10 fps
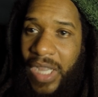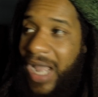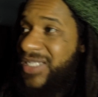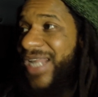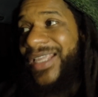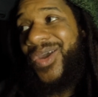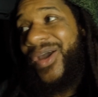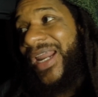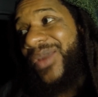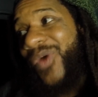I was like, yo,
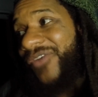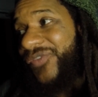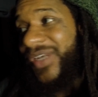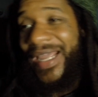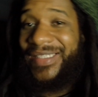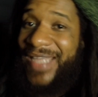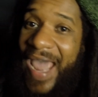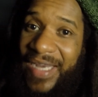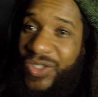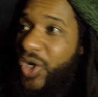it ain't worth it like
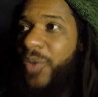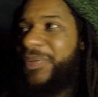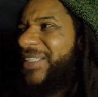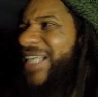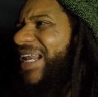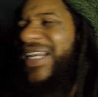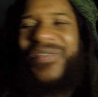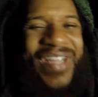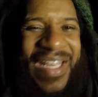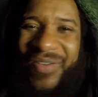that. You know, plus I didn't
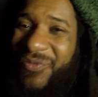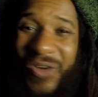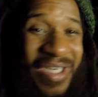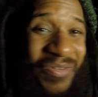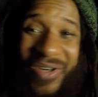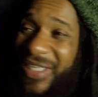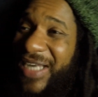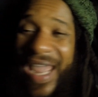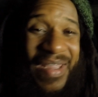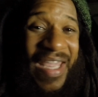even get it really, really
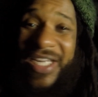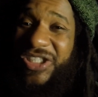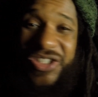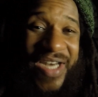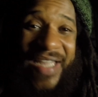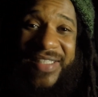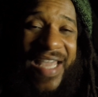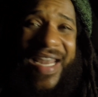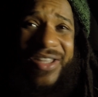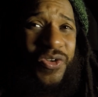like injured like
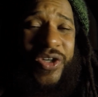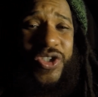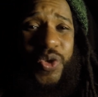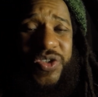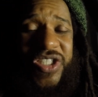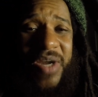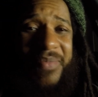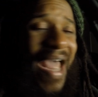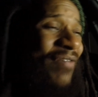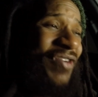that. Like 3 dudes jumped
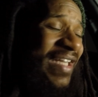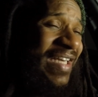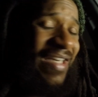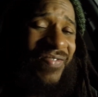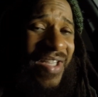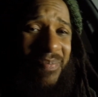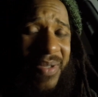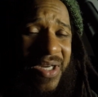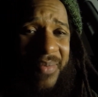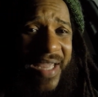me. I really didn't even get
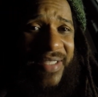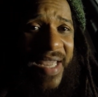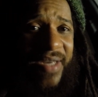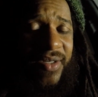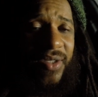beat up like that.